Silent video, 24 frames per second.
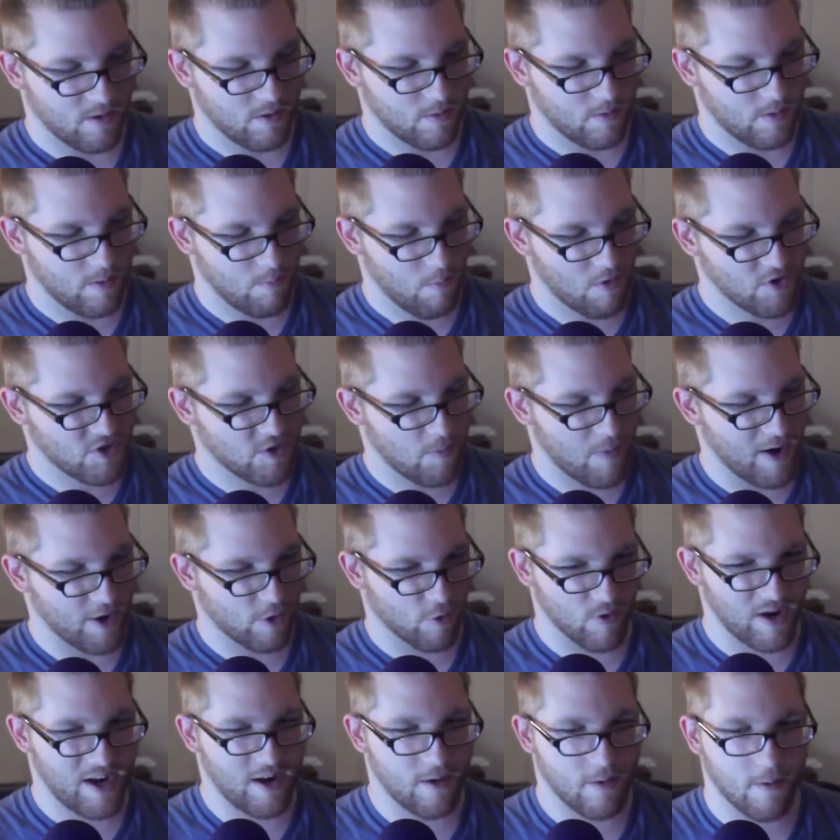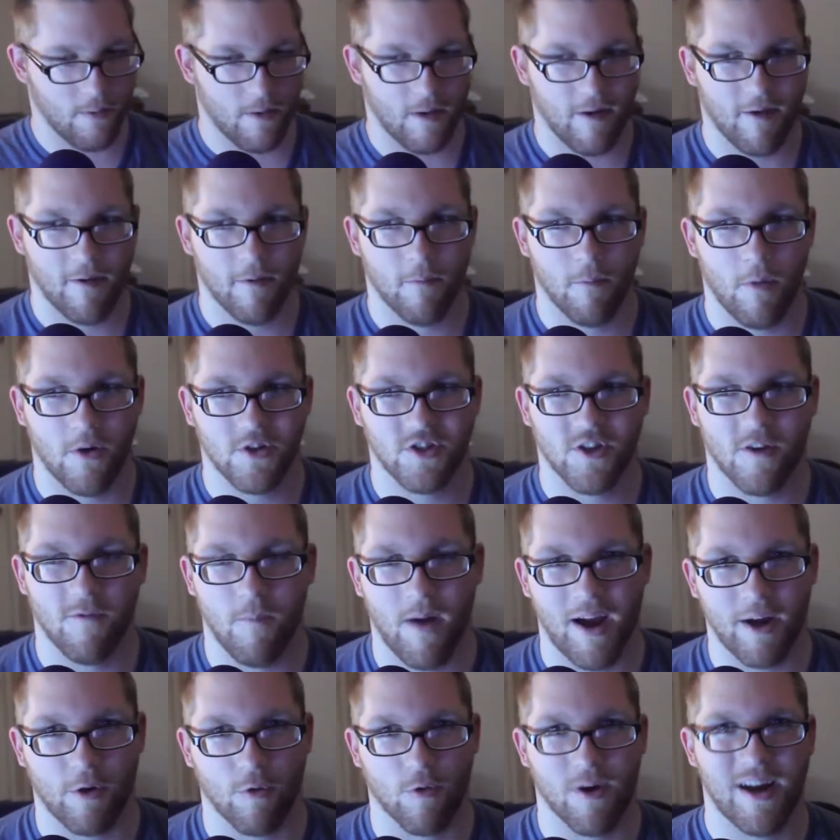Most of my
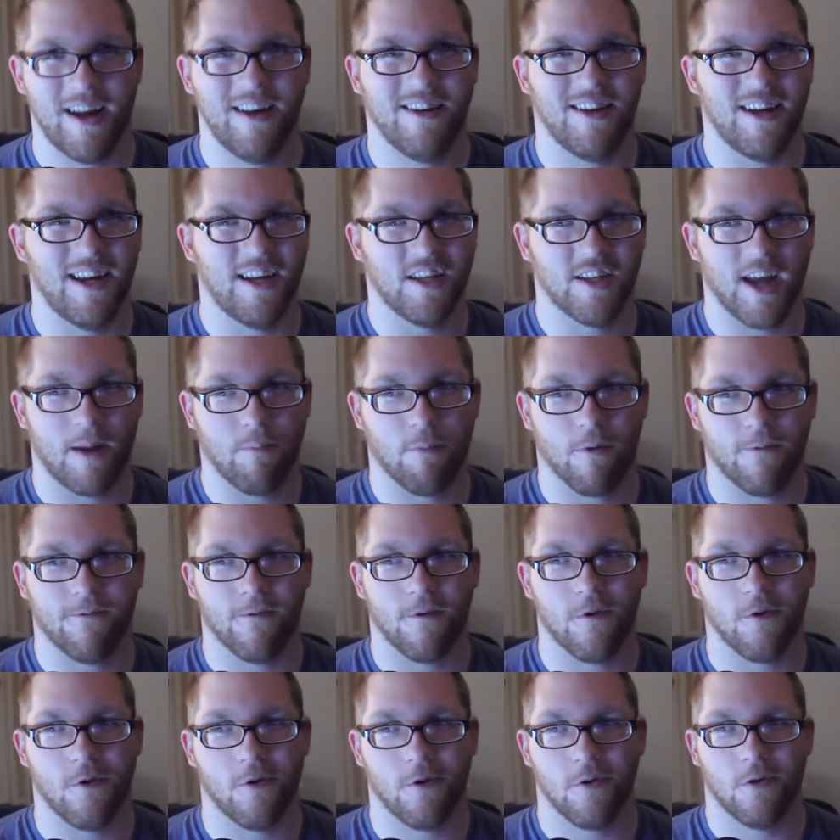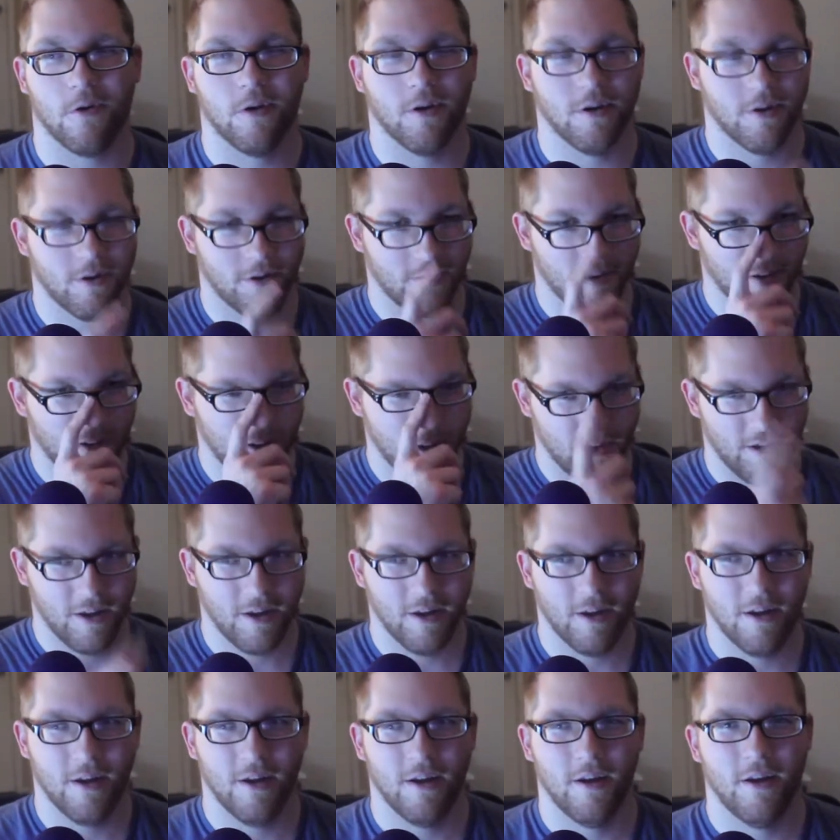green teas I prefer
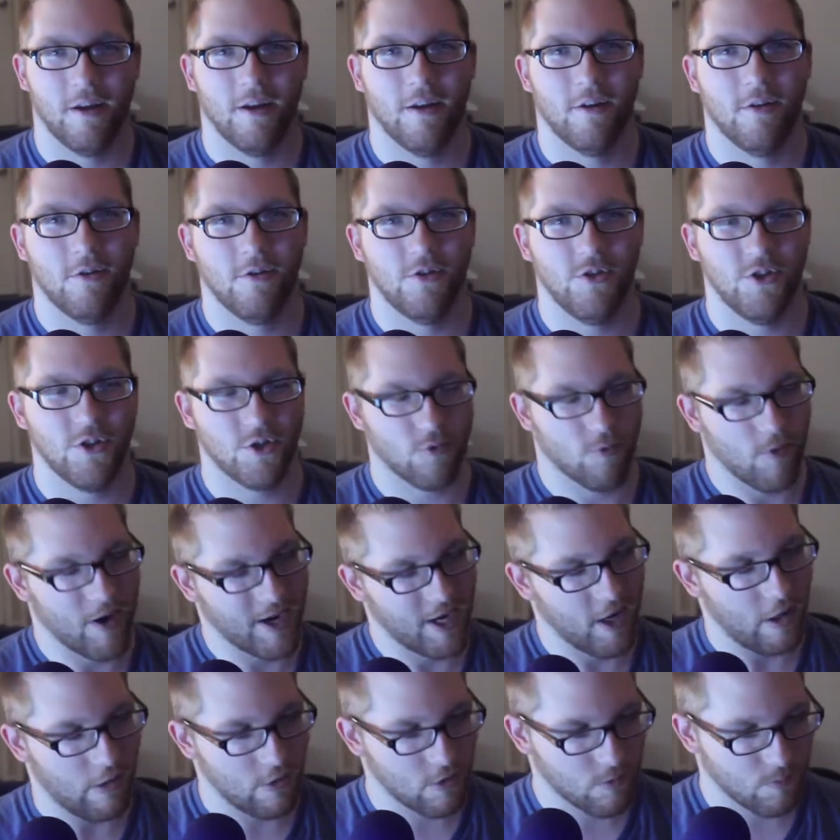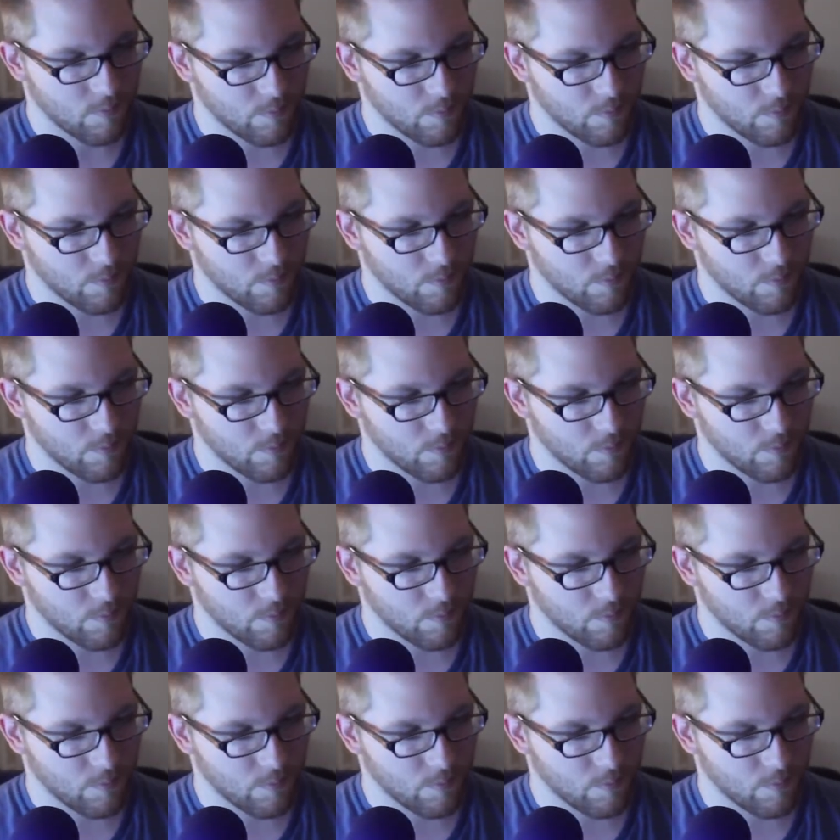just regular.